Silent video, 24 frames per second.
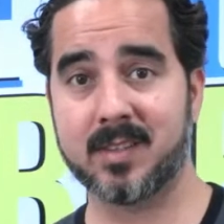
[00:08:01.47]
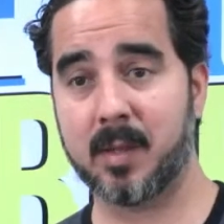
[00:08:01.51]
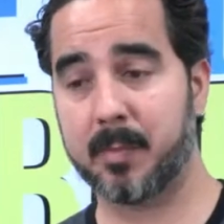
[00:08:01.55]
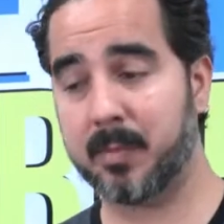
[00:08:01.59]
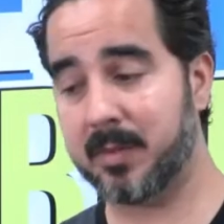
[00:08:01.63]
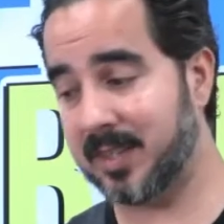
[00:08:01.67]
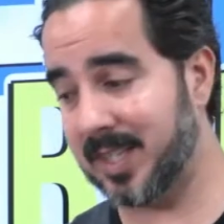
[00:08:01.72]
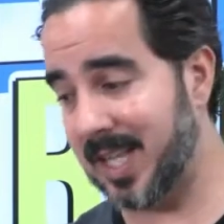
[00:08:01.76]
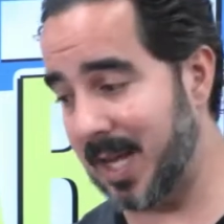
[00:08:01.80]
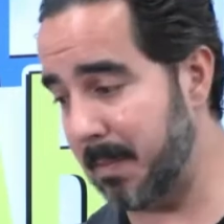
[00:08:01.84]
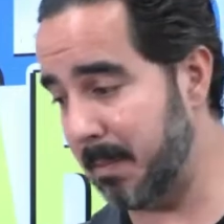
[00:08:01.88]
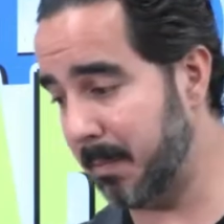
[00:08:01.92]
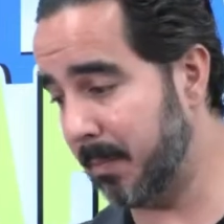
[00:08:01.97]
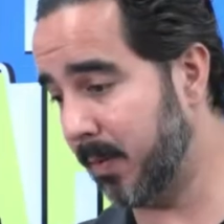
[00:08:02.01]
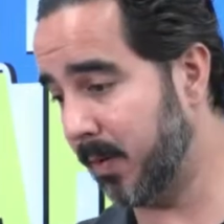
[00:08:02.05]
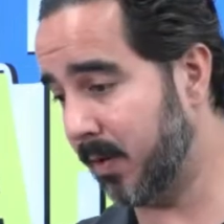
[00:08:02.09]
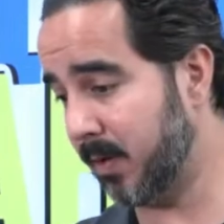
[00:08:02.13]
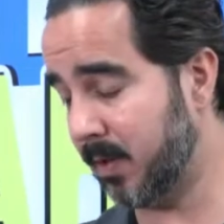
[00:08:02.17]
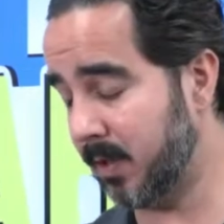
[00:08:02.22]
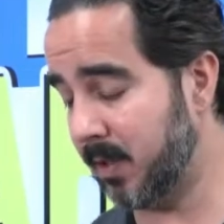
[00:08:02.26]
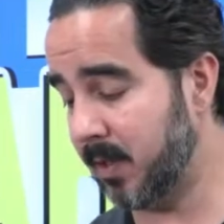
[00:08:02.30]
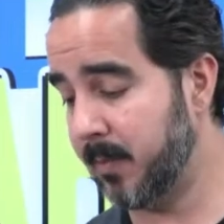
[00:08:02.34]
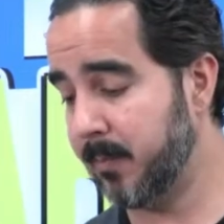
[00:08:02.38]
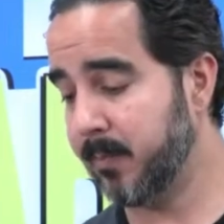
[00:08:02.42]

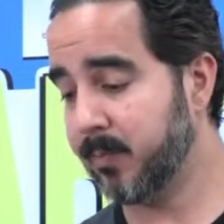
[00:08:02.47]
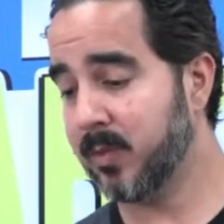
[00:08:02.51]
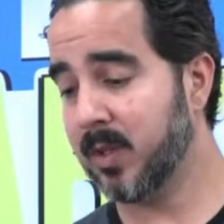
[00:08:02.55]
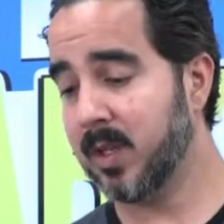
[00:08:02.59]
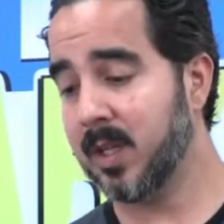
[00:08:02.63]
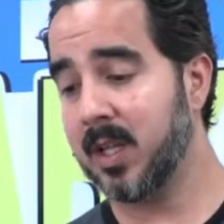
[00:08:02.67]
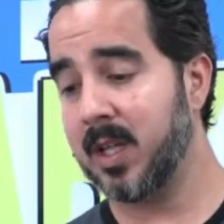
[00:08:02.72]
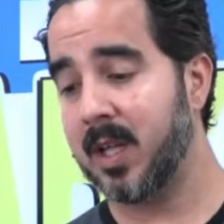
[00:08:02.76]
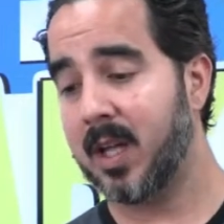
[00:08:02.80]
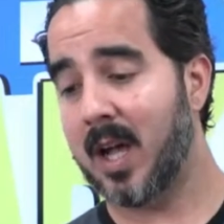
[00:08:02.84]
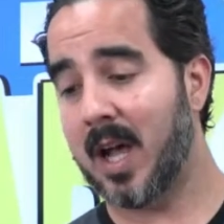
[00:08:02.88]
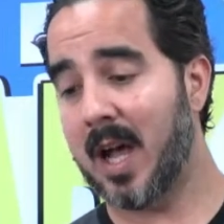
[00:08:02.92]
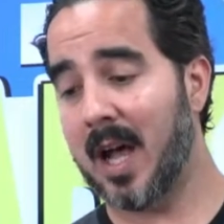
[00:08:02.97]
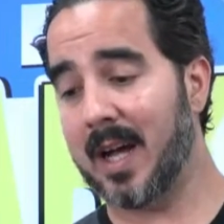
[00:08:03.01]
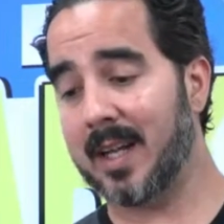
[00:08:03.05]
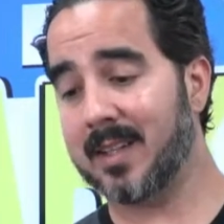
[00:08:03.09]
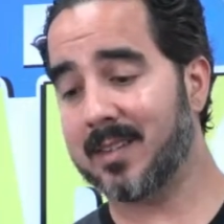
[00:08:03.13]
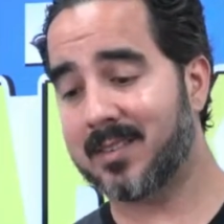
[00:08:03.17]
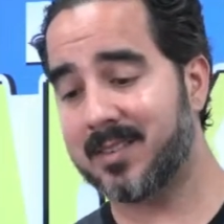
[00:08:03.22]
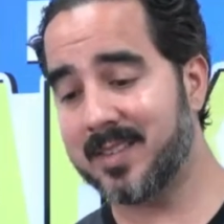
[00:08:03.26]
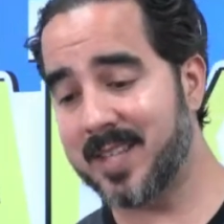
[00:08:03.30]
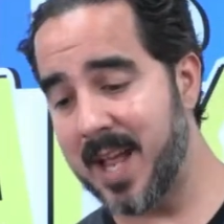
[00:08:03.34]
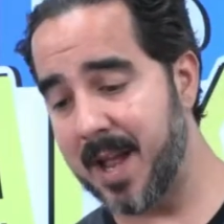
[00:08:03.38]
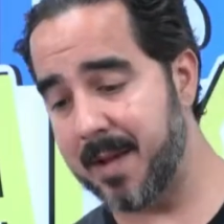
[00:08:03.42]
September
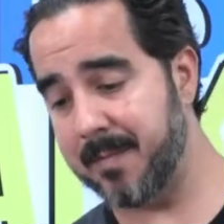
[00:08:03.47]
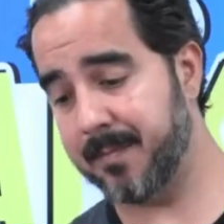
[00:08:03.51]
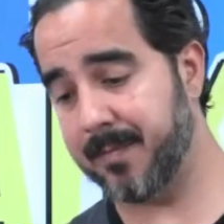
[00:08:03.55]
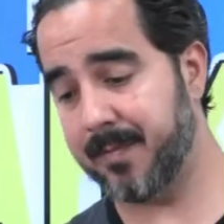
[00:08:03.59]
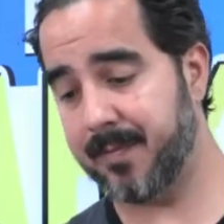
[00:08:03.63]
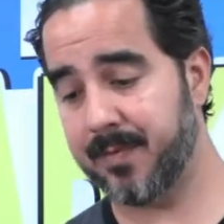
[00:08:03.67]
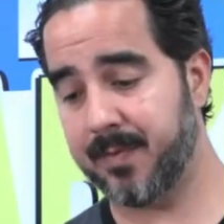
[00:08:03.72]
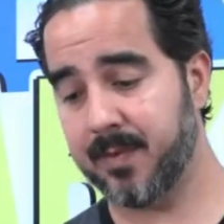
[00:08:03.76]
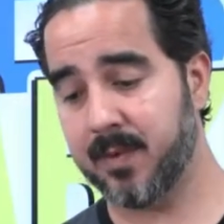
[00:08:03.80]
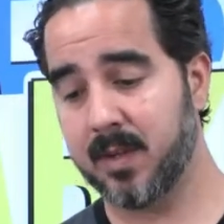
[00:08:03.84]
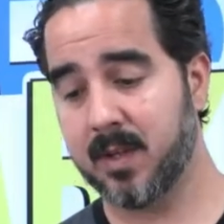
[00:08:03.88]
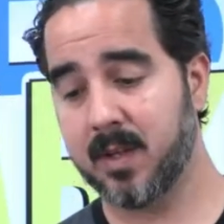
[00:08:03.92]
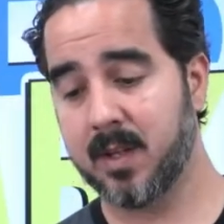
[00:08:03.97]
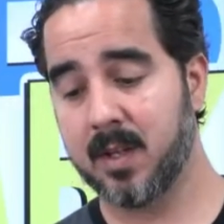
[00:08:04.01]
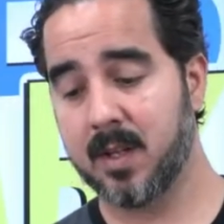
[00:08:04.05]
10th,